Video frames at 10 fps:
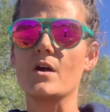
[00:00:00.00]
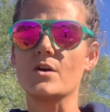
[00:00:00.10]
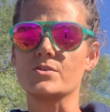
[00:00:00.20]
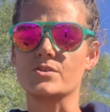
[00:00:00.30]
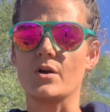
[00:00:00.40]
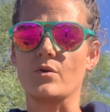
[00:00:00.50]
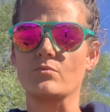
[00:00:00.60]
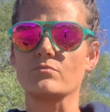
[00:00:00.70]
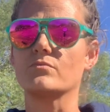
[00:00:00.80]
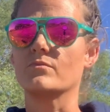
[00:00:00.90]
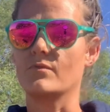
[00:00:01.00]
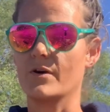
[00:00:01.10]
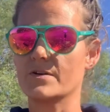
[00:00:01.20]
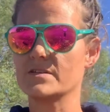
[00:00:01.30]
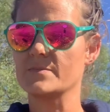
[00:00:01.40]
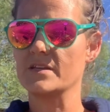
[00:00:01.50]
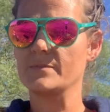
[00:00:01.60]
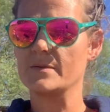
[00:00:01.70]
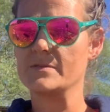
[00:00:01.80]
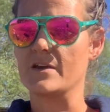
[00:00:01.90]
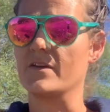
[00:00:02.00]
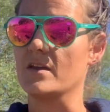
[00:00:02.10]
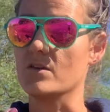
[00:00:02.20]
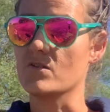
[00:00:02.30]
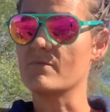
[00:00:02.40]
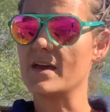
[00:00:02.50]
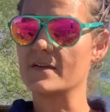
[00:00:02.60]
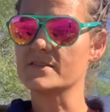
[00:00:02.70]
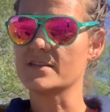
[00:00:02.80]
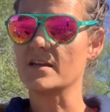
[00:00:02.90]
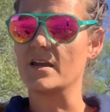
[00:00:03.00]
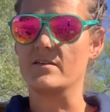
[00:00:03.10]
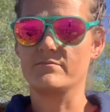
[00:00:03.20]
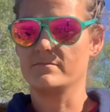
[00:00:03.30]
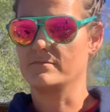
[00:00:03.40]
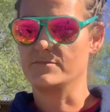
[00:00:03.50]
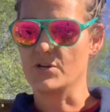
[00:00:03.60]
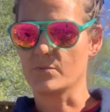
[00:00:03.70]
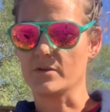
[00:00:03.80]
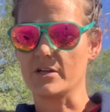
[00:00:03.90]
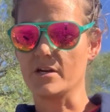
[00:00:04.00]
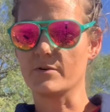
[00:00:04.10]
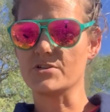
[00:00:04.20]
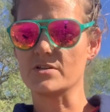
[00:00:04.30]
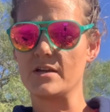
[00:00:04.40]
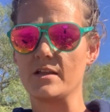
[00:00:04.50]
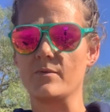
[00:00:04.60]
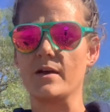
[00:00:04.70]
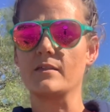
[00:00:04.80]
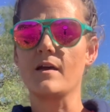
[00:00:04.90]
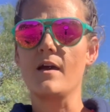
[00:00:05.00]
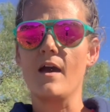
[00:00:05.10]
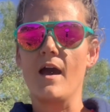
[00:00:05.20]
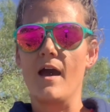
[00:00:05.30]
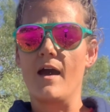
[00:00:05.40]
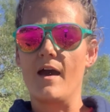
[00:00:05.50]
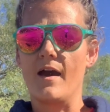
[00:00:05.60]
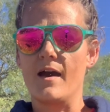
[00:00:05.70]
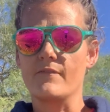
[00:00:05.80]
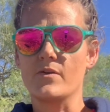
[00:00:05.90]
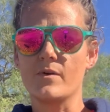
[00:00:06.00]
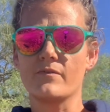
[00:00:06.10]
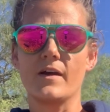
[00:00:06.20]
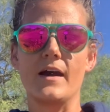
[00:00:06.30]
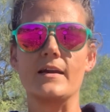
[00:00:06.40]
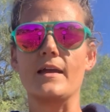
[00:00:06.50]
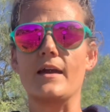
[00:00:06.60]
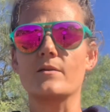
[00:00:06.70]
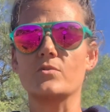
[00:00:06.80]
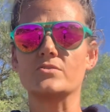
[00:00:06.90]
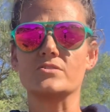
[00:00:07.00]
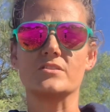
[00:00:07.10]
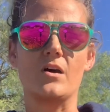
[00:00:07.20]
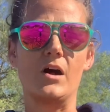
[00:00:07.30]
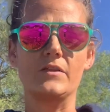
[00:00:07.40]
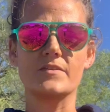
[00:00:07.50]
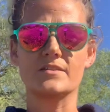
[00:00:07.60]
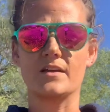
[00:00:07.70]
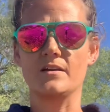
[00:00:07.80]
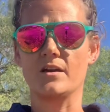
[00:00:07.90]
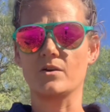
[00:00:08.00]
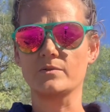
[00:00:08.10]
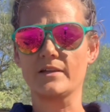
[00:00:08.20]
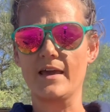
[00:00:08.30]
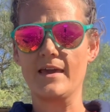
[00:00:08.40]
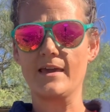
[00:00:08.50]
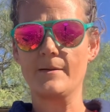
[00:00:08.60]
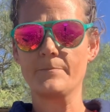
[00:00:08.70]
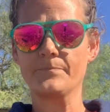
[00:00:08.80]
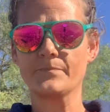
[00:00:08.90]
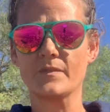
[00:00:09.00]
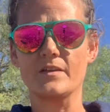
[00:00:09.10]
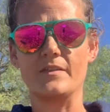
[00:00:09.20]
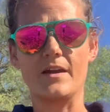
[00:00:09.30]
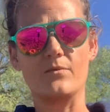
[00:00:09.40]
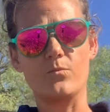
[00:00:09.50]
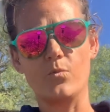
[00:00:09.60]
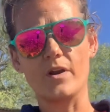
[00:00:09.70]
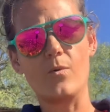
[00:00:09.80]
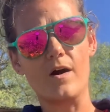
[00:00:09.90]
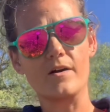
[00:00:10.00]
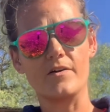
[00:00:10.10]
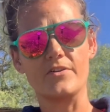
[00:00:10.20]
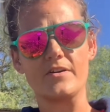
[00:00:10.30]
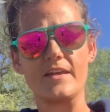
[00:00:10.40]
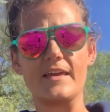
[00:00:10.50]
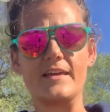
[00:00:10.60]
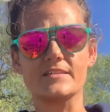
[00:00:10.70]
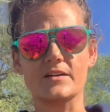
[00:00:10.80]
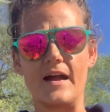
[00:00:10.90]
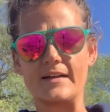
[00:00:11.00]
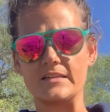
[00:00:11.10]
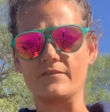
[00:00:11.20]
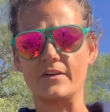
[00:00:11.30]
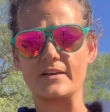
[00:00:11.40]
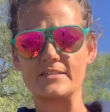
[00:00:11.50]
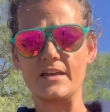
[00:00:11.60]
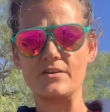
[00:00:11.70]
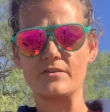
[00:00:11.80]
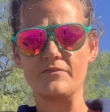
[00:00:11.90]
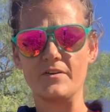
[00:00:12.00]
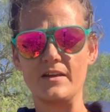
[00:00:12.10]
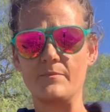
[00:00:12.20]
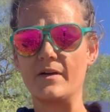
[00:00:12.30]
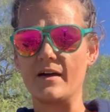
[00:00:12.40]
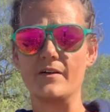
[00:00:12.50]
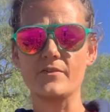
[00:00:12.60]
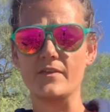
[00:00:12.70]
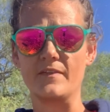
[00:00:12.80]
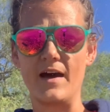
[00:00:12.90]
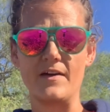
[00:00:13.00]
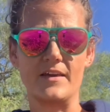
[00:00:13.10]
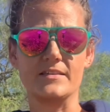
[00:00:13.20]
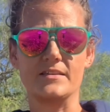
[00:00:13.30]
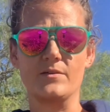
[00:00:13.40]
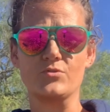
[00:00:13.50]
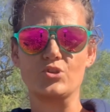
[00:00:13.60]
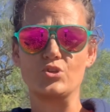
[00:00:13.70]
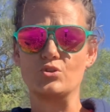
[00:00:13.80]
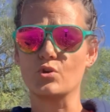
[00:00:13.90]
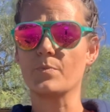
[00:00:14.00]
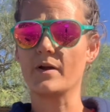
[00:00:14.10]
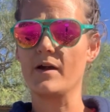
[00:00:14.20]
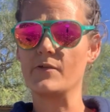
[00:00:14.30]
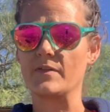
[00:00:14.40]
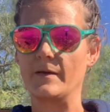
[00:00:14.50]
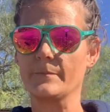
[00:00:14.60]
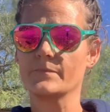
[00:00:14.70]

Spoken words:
So what are some symptoms of it? You may have seen it, don't really know what you're dealing with. Have you ever had an animal just all of a sudden go lame? They want to walk on their knees, they're acting very tender-footed, but other than that, they seem super healthy.